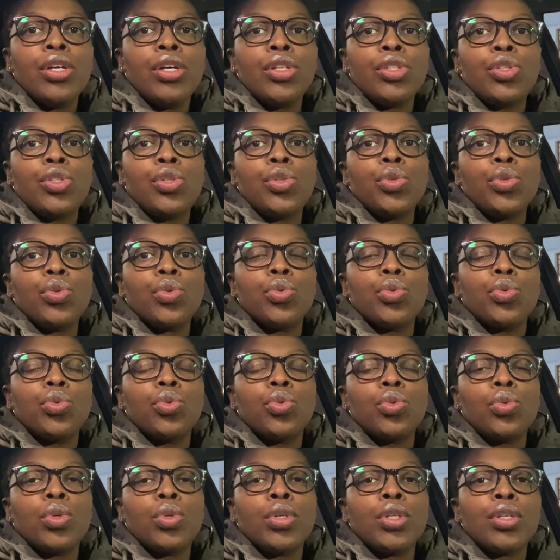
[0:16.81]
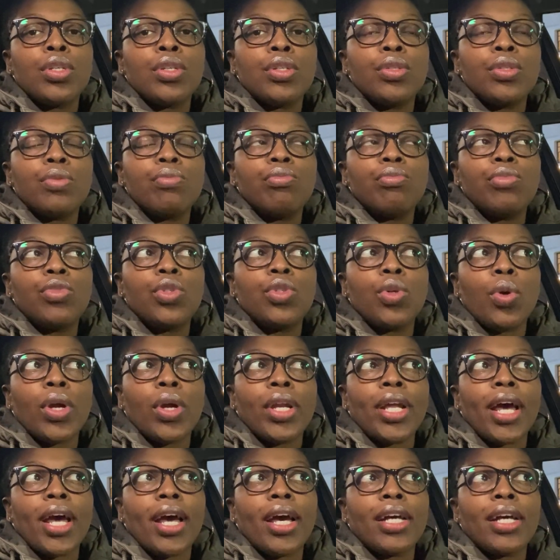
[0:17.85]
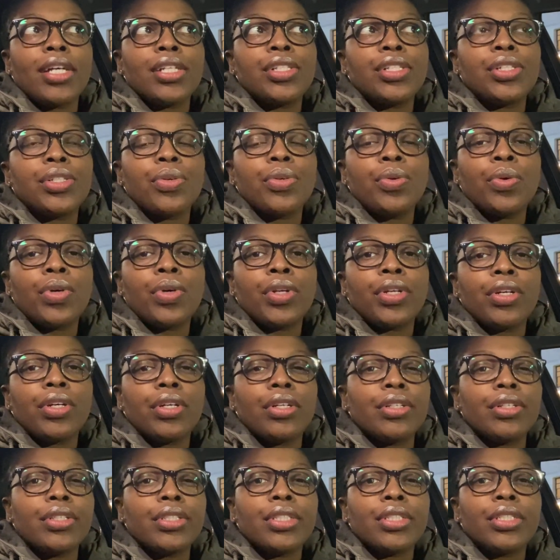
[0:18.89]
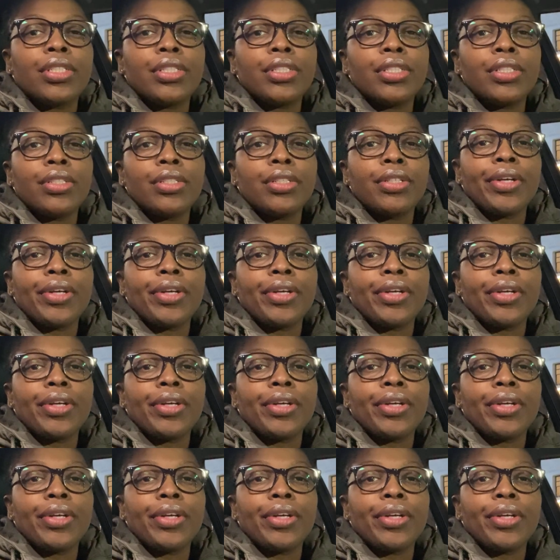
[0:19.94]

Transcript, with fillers: two doordash orders